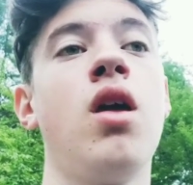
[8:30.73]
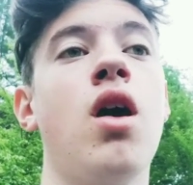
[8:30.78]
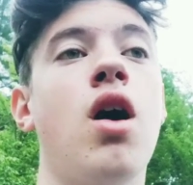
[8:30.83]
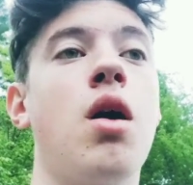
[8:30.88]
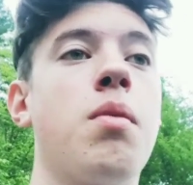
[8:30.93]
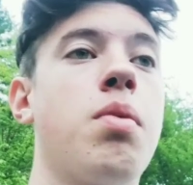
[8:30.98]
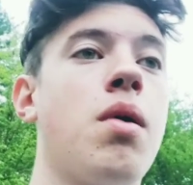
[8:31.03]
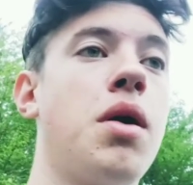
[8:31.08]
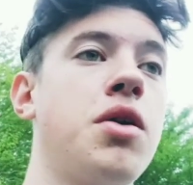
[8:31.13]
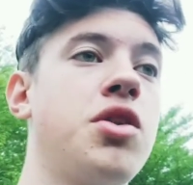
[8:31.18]
I'll
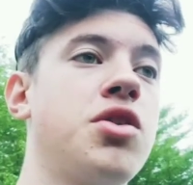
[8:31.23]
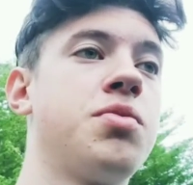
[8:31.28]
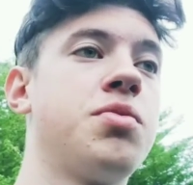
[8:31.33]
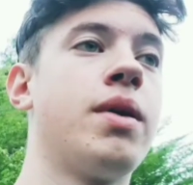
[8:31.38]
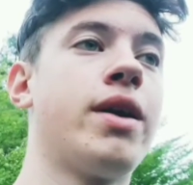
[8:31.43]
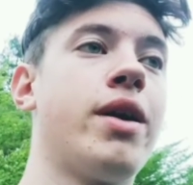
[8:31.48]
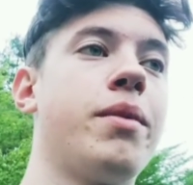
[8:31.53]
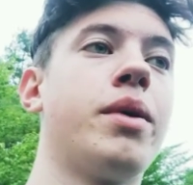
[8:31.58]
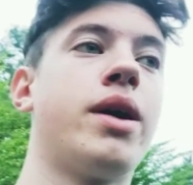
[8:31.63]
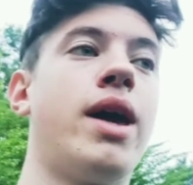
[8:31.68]
probably just
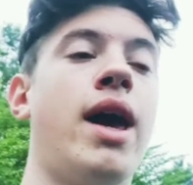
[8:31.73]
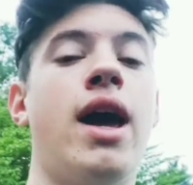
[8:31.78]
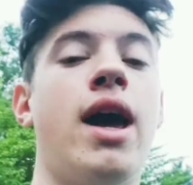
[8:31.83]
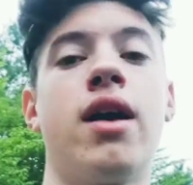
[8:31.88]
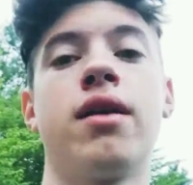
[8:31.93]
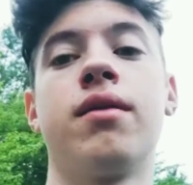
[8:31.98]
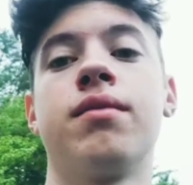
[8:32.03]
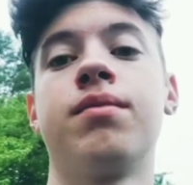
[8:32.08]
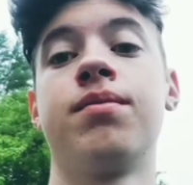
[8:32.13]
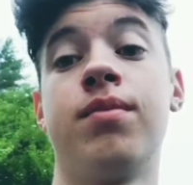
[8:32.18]
pick up a
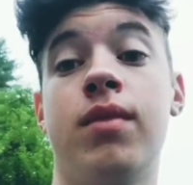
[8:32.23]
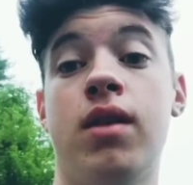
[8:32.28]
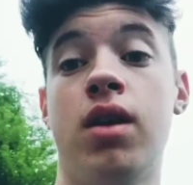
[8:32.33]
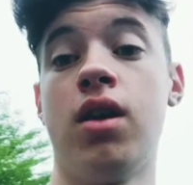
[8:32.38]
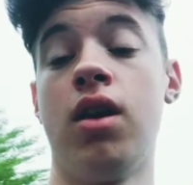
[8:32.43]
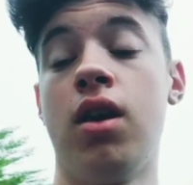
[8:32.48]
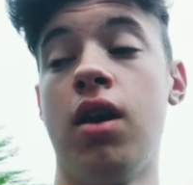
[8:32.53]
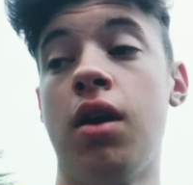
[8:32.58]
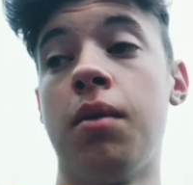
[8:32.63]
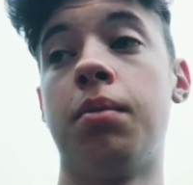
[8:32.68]
can.
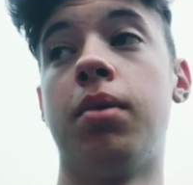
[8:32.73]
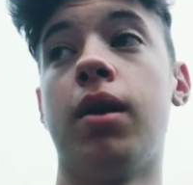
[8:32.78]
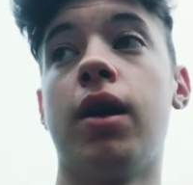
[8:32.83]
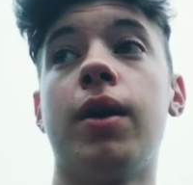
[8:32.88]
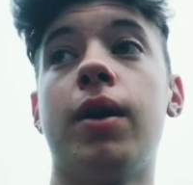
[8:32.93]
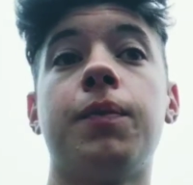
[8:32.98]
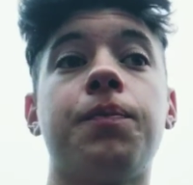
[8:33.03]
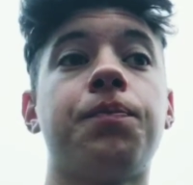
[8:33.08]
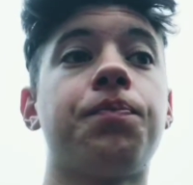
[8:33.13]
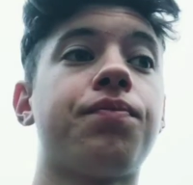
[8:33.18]
But
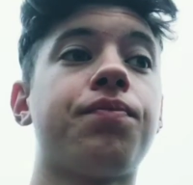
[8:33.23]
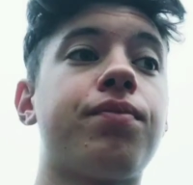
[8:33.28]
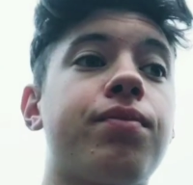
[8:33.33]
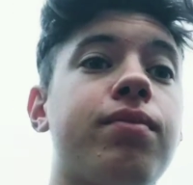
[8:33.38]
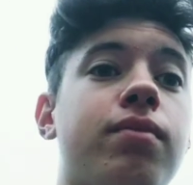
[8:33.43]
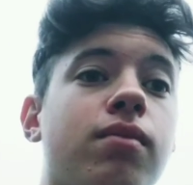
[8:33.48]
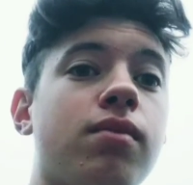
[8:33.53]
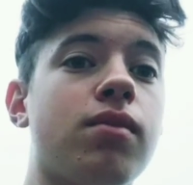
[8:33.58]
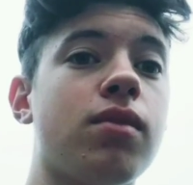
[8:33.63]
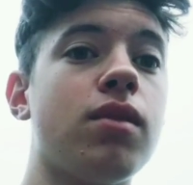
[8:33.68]

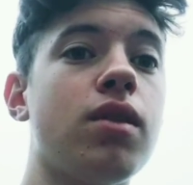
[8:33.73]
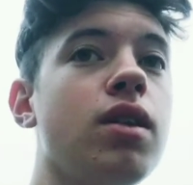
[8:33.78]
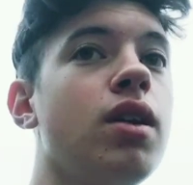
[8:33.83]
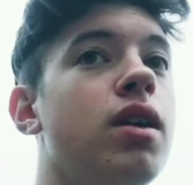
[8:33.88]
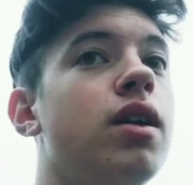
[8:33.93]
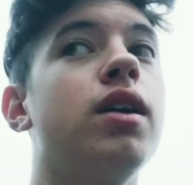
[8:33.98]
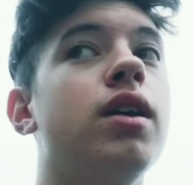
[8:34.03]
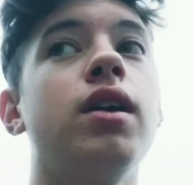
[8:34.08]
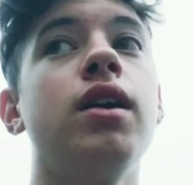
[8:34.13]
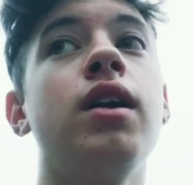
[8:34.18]

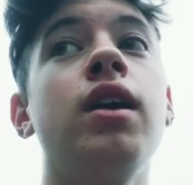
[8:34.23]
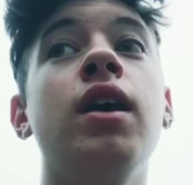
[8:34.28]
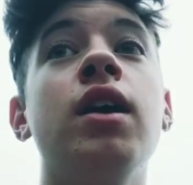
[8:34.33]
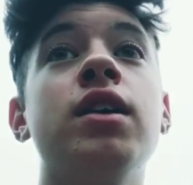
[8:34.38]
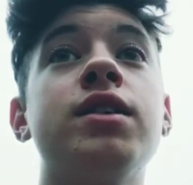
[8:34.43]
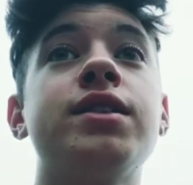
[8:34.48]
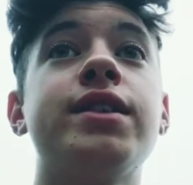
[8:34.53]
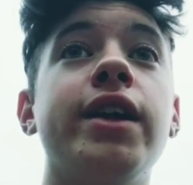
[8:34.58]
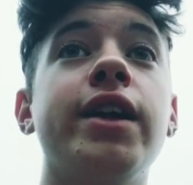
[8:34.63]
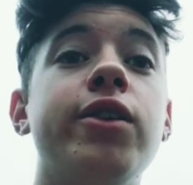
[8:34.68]

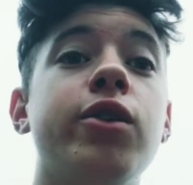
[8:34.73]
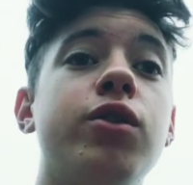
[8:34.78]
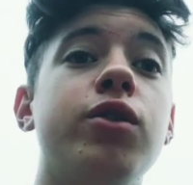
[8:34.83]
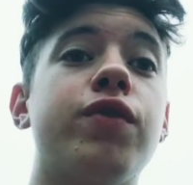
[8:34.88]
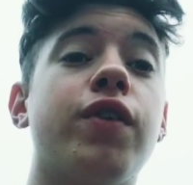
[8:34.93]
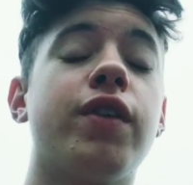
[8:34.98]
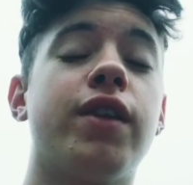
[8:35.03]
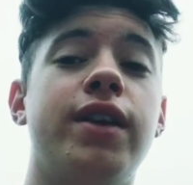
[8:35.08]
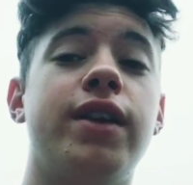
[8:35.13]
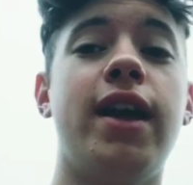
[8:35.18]
stay tuned
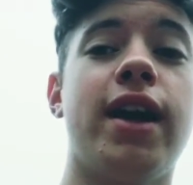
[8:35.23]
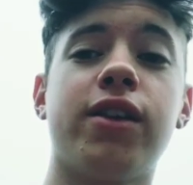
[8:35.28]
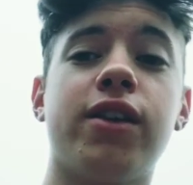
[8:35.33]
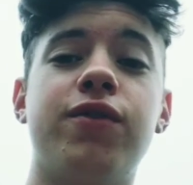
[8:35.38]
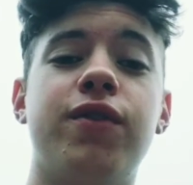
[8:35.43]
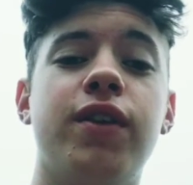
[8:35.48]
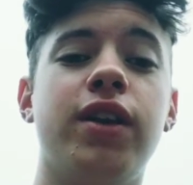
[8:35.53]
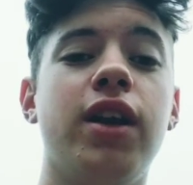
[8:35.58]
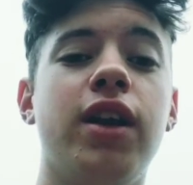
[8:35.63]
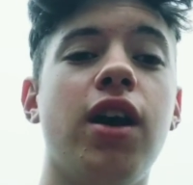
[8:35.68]
for the next
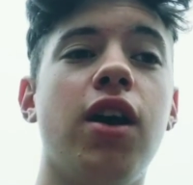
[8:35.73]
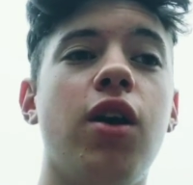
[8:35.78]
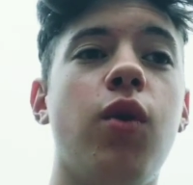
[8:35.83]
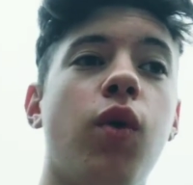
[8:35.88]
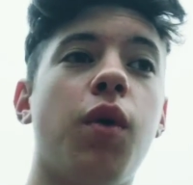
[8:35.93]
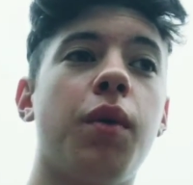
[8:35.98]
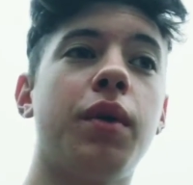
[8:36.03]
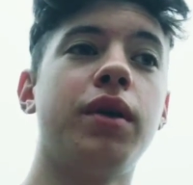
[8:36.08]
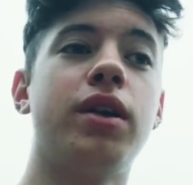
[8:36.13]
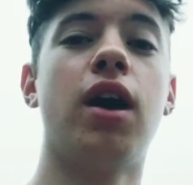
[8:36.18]
video where
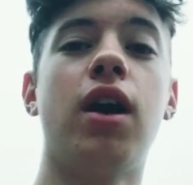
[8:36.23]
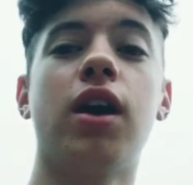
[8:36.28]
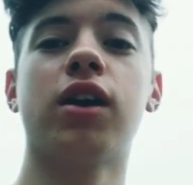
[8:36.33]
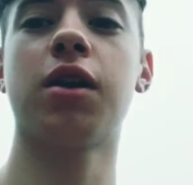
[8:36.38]
we talk